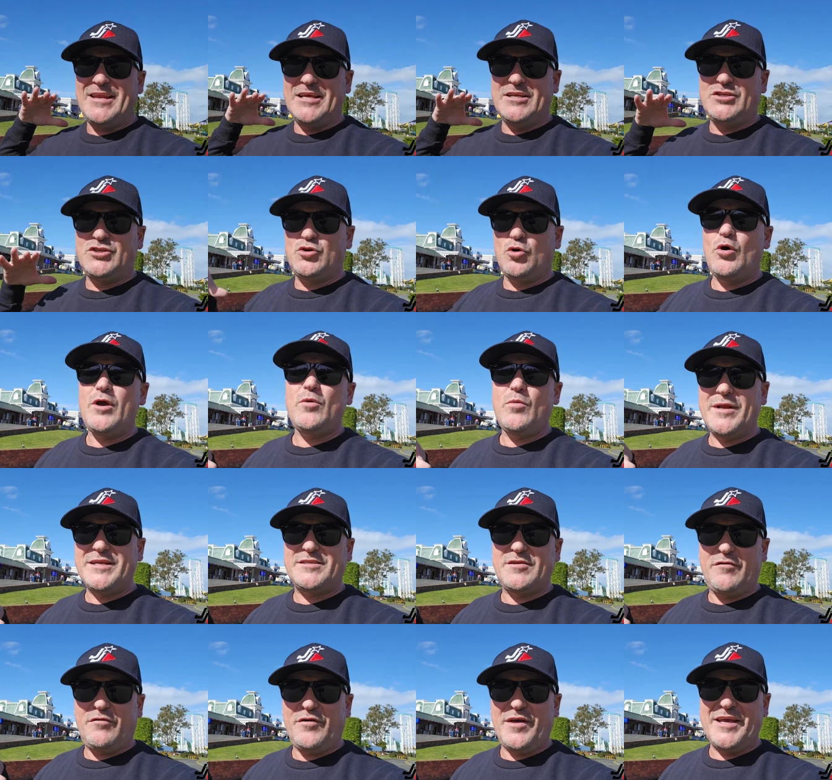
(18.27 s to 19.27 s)
enjoy
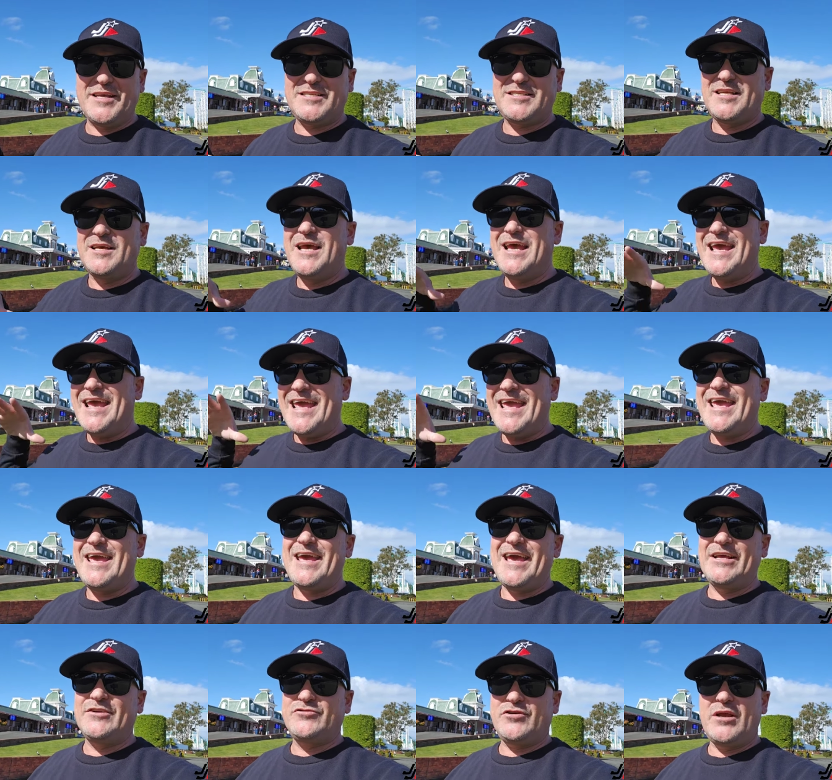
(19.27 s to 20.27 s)
Winterfest here
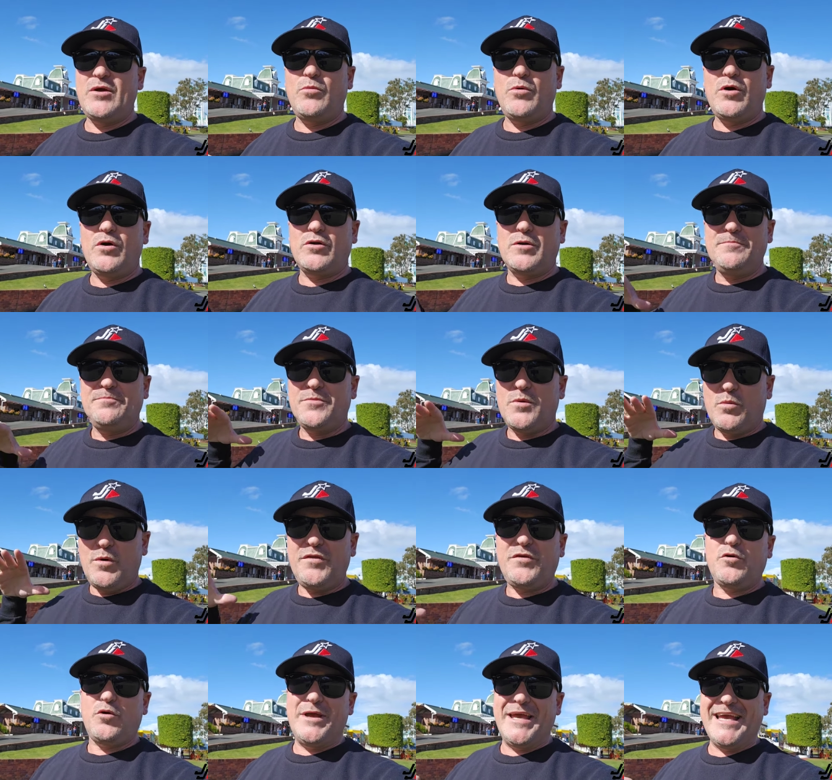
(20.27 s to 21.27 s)
at Dreamworld
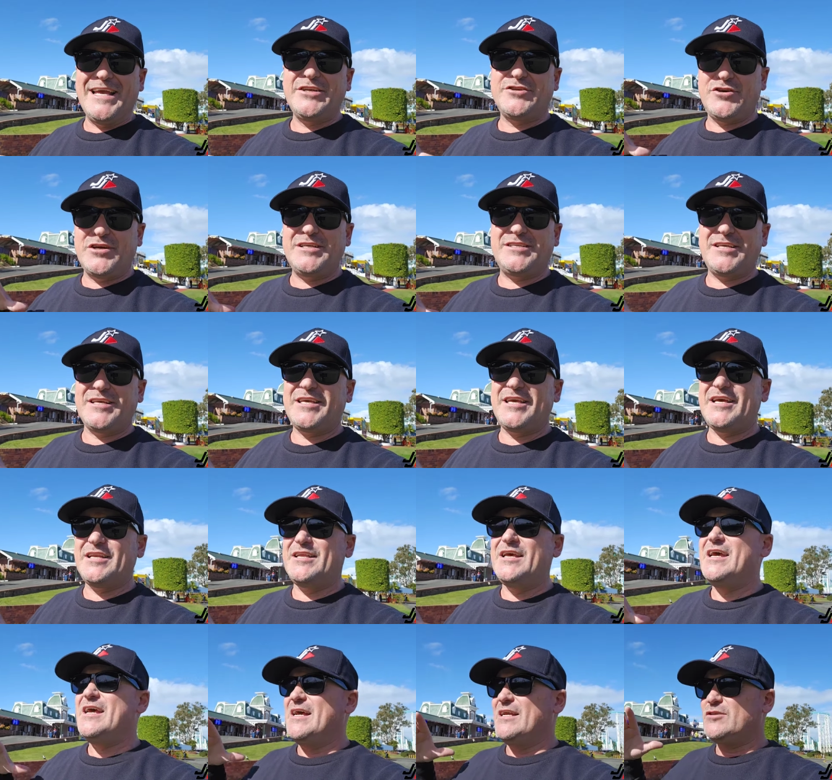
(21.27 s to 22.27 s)
with your entry ticket
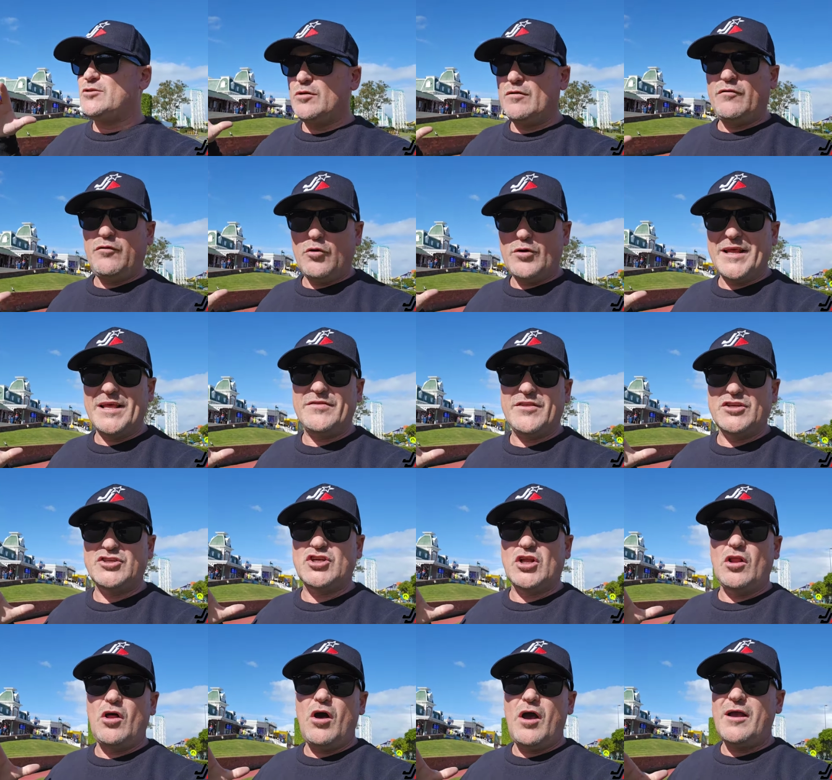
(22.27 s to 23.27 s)
until the 14th of
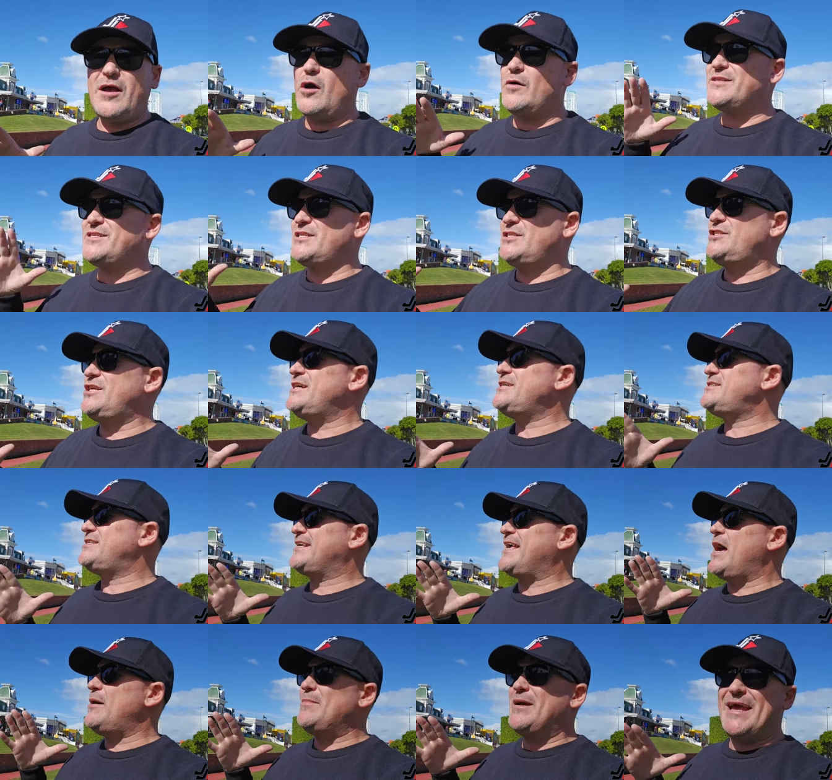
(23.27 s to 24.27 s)
July. I'd suggest to
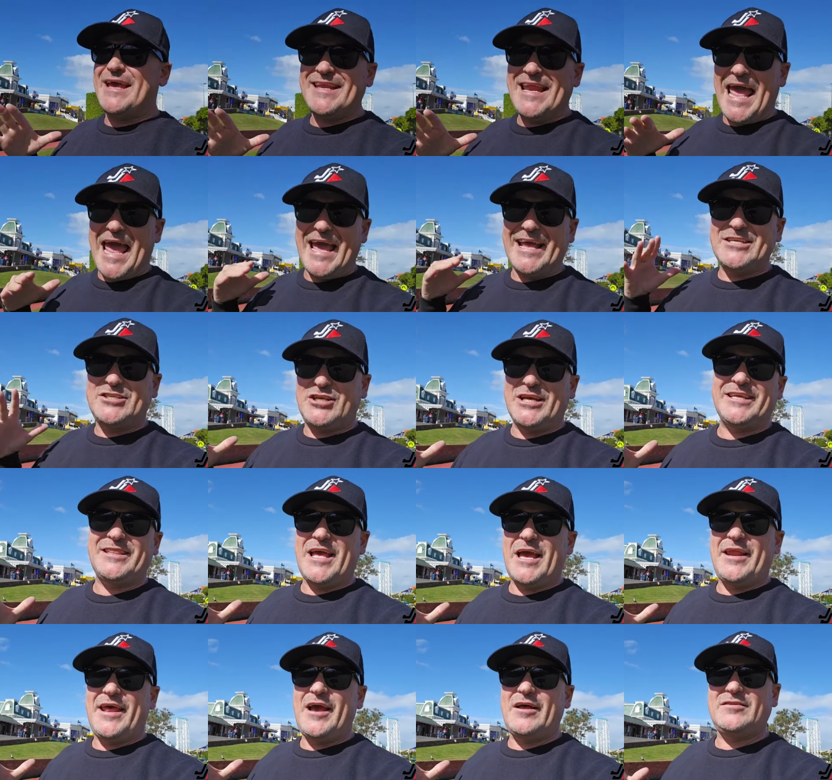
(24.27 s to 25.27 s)
come in and check
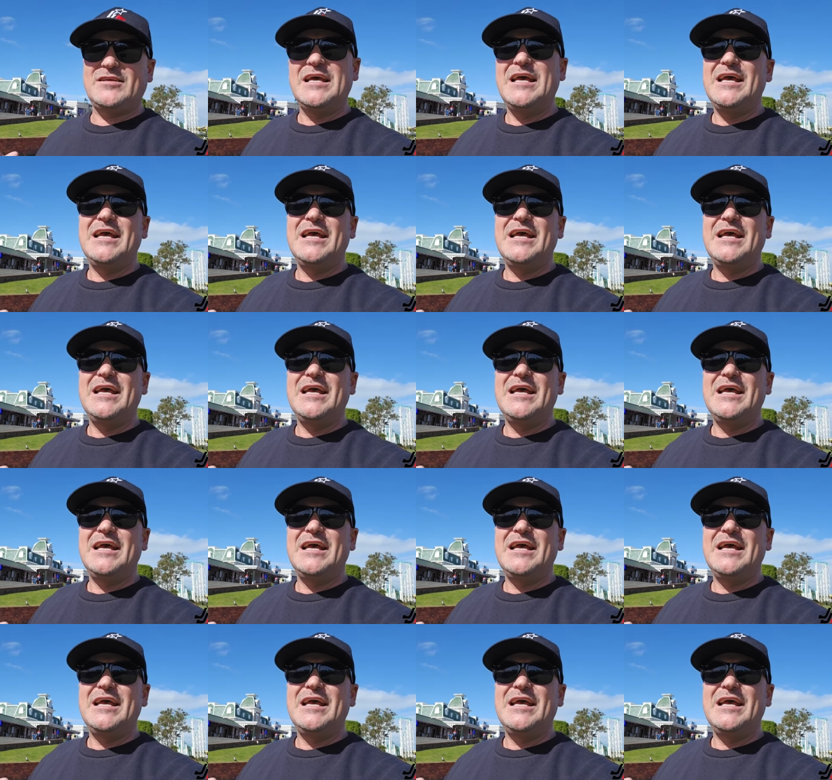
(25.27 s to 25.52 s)
that out.